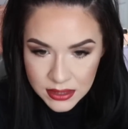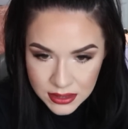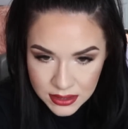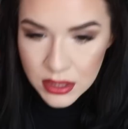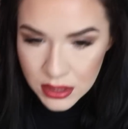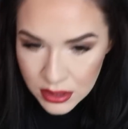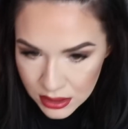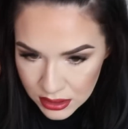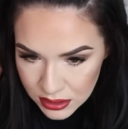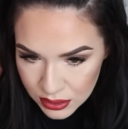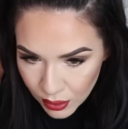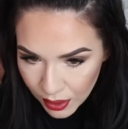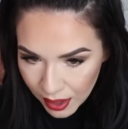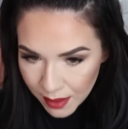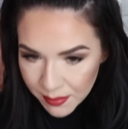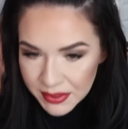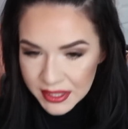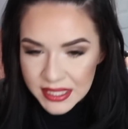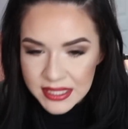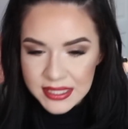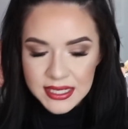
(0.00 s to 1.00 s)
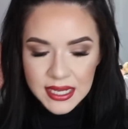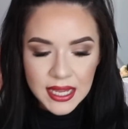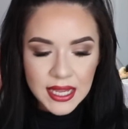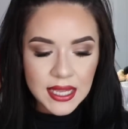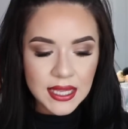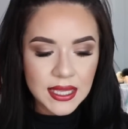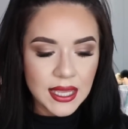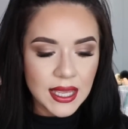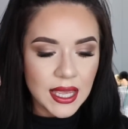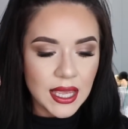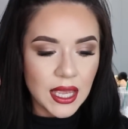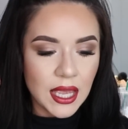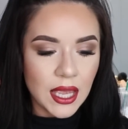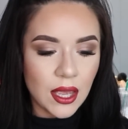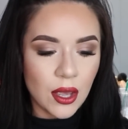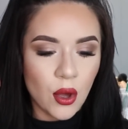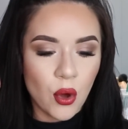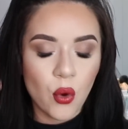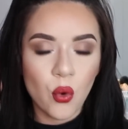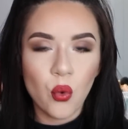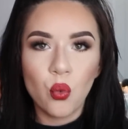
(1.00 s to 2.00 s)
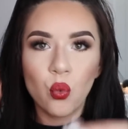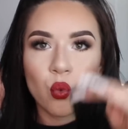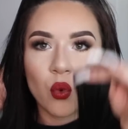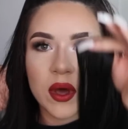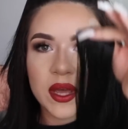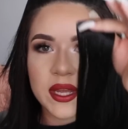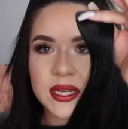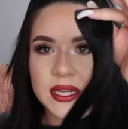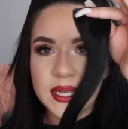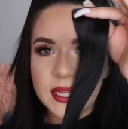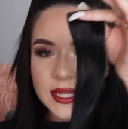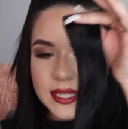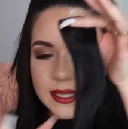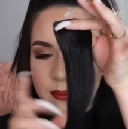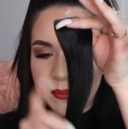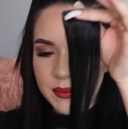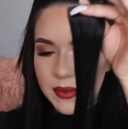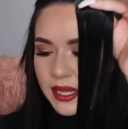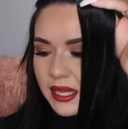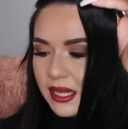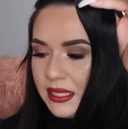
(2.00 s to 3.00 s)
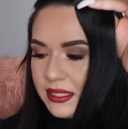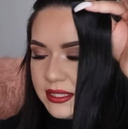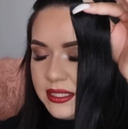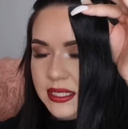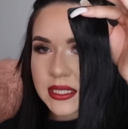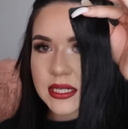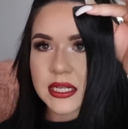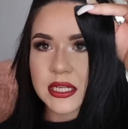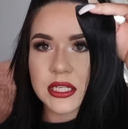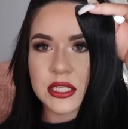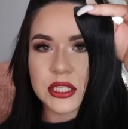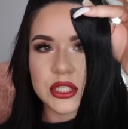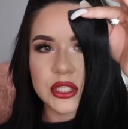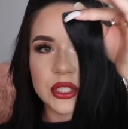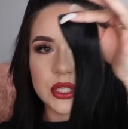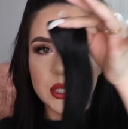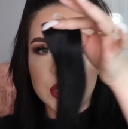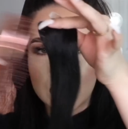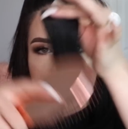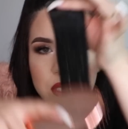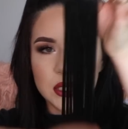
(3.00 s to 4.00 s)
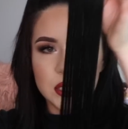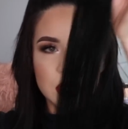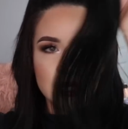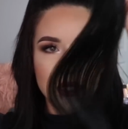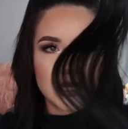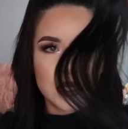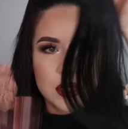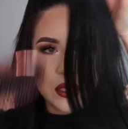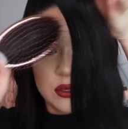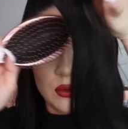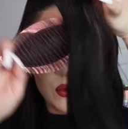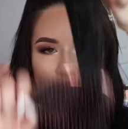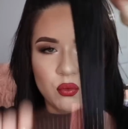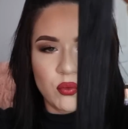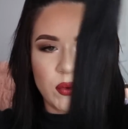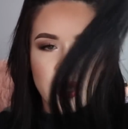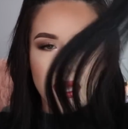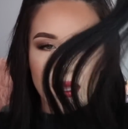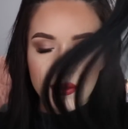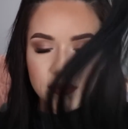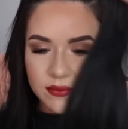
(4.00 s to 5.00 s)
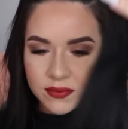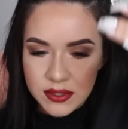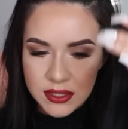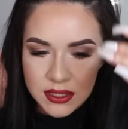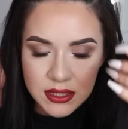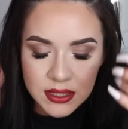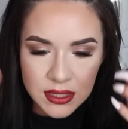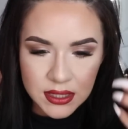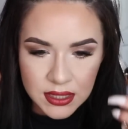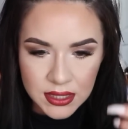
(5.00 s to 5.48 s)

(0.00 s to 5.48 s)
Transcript: So I'm gonna take a 1-clip 18-inch weft,